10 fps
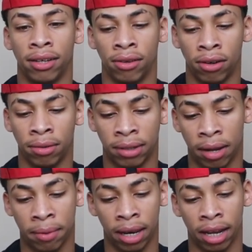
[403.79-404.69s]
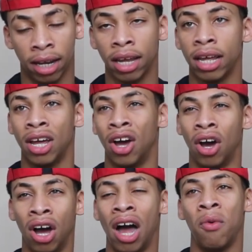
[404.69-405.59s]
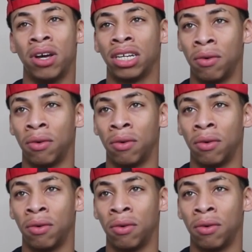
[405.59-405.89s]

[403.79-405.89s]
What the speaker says: You know what I'm saying? Be like, oh, I wish